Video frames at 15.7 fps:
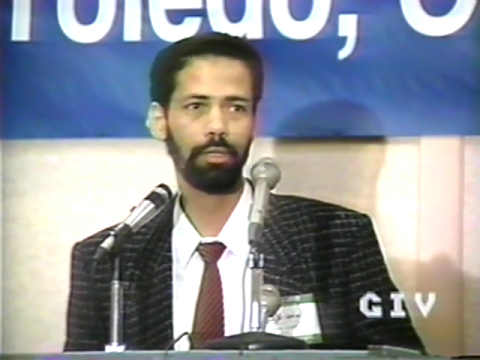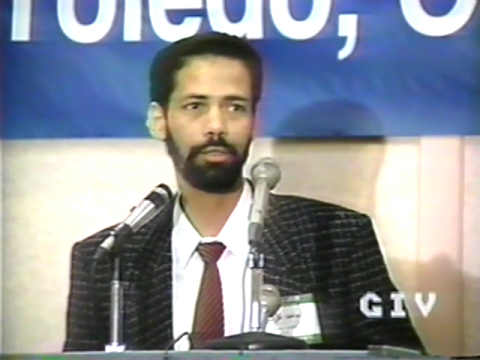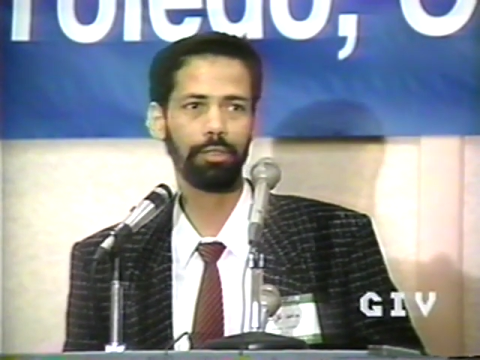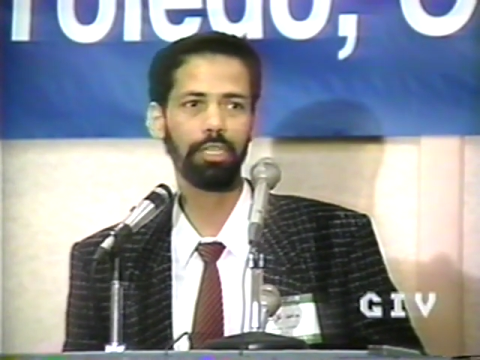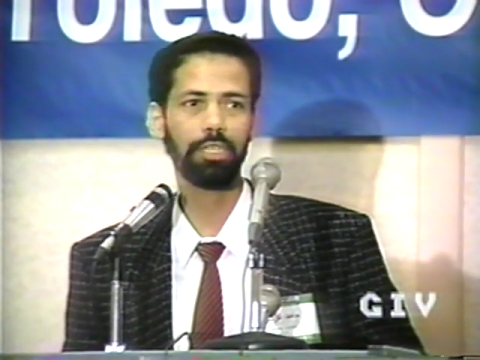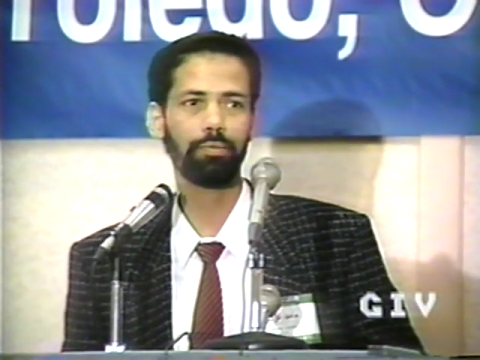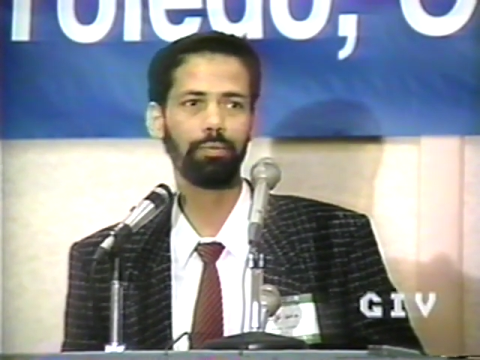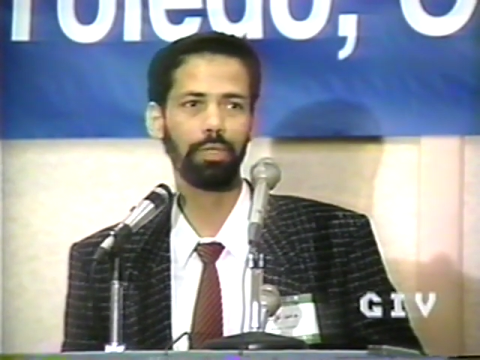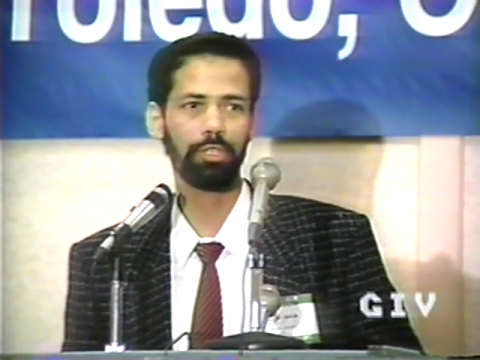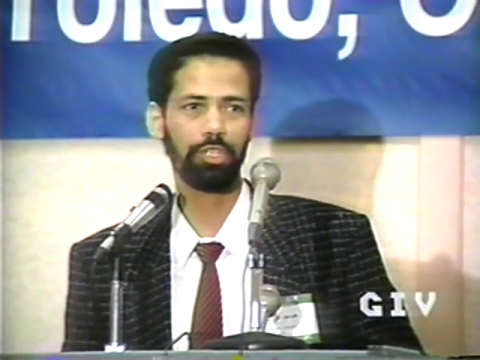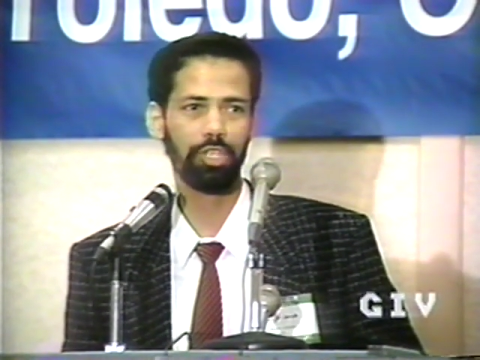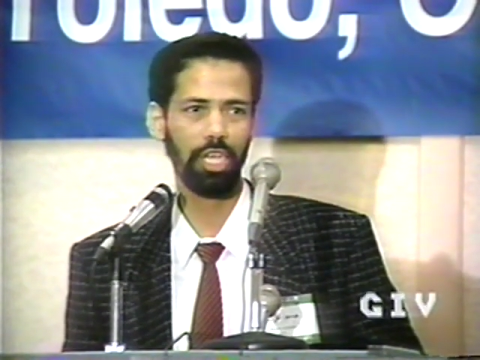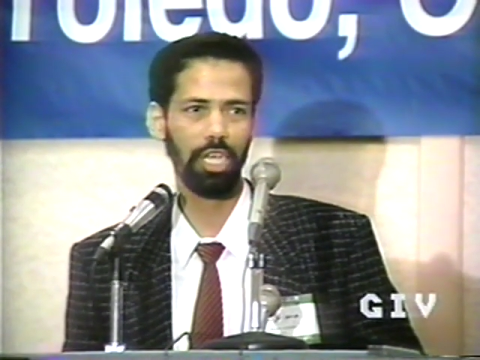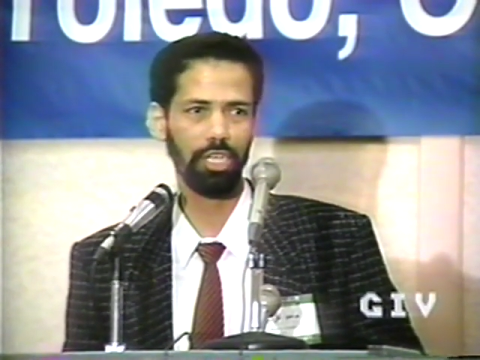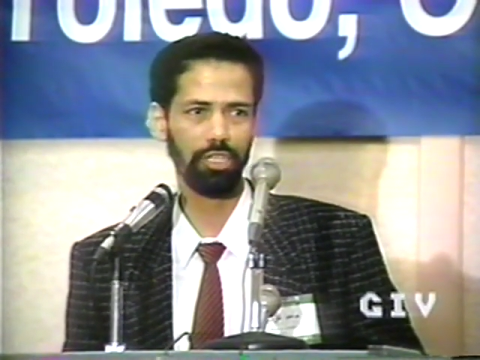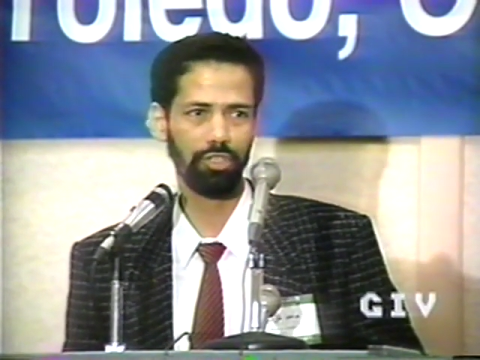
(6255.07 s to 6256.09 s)
This will
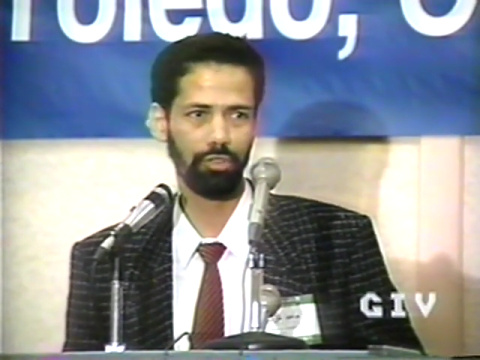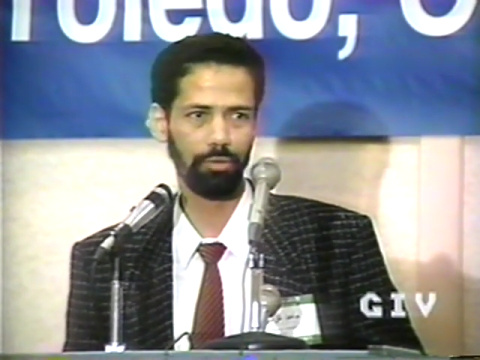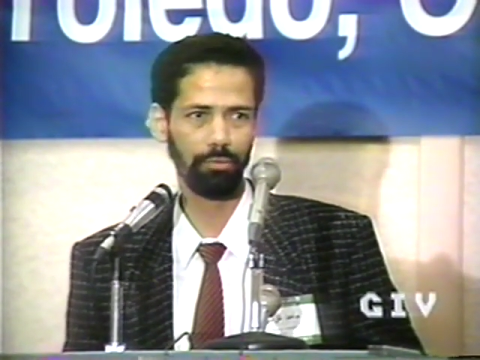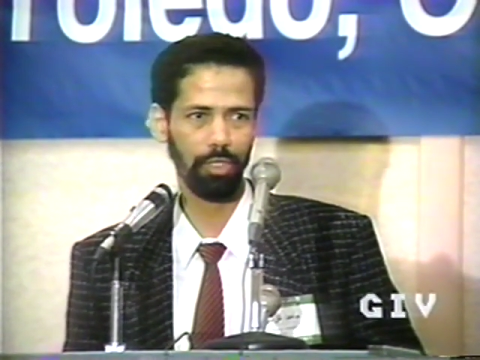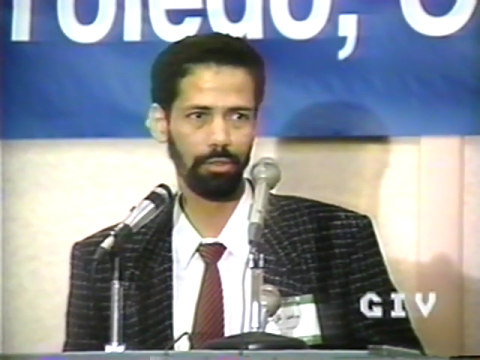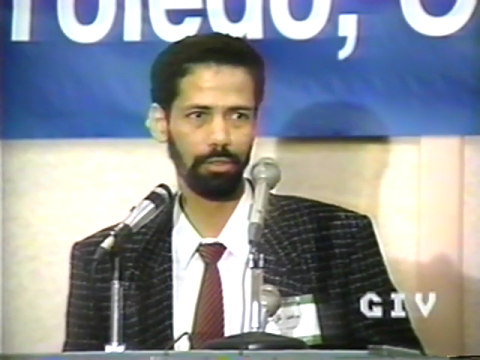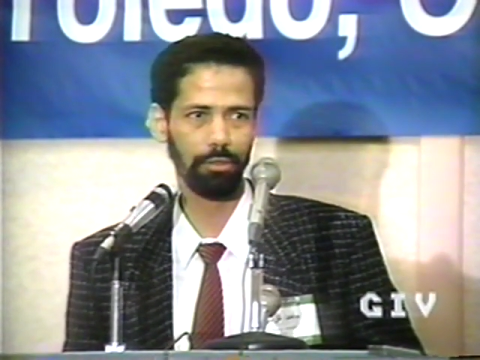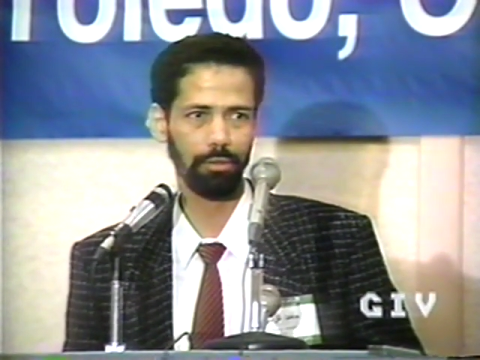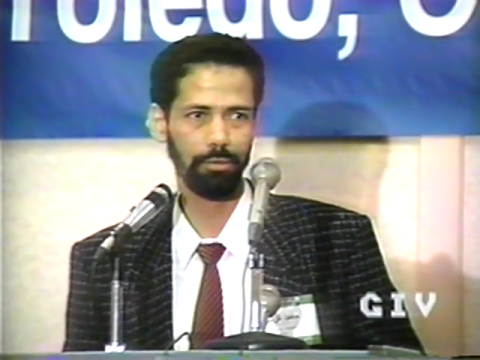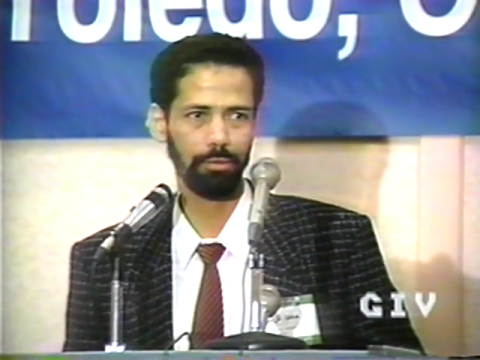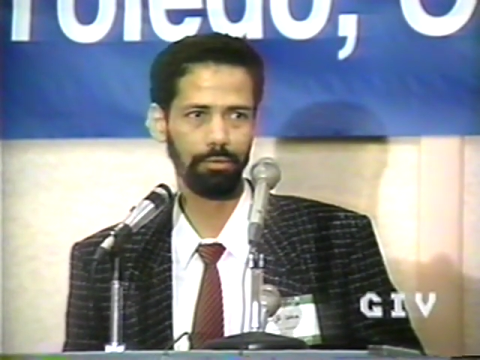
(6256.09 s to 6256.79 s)
change tomorrow